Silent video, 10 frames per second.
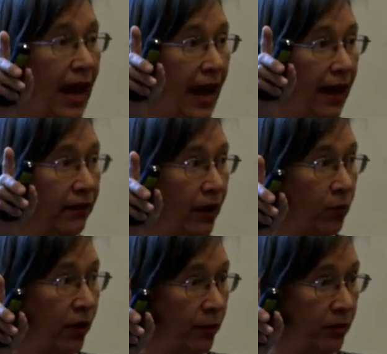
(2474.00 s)
And then
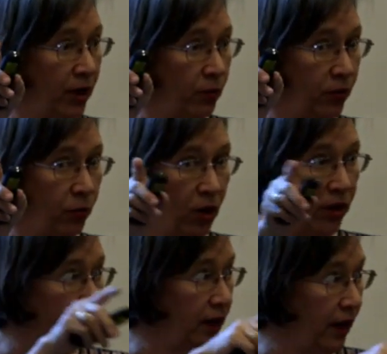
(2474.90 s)
when I'm done with
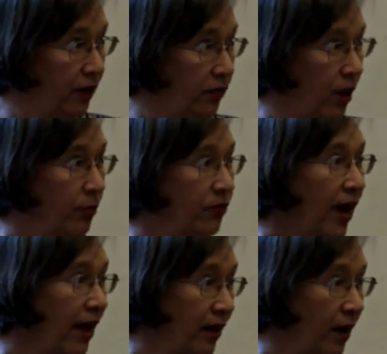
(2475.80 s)
one, the next comes
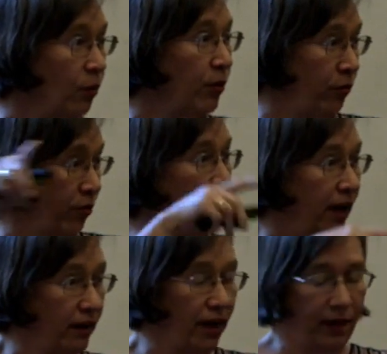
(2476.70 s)
out, and we
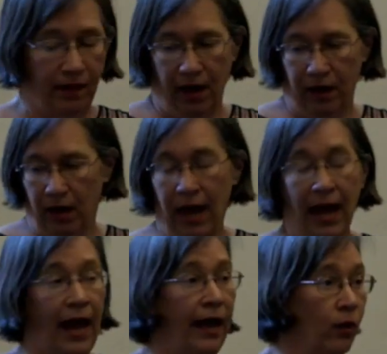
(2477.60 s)
rotate like that.
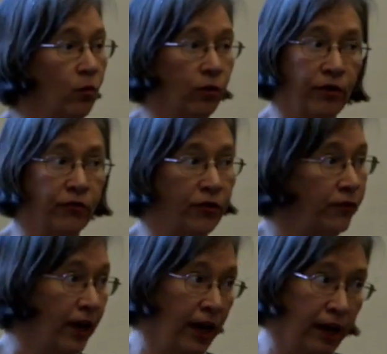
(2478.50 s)
And it works
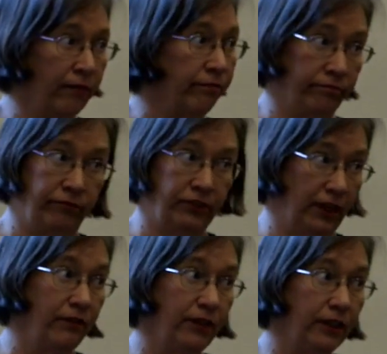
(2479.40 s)
if you have
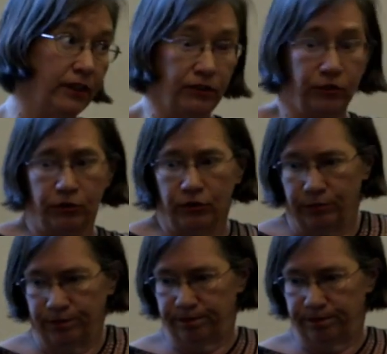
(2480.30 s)
7 kids too.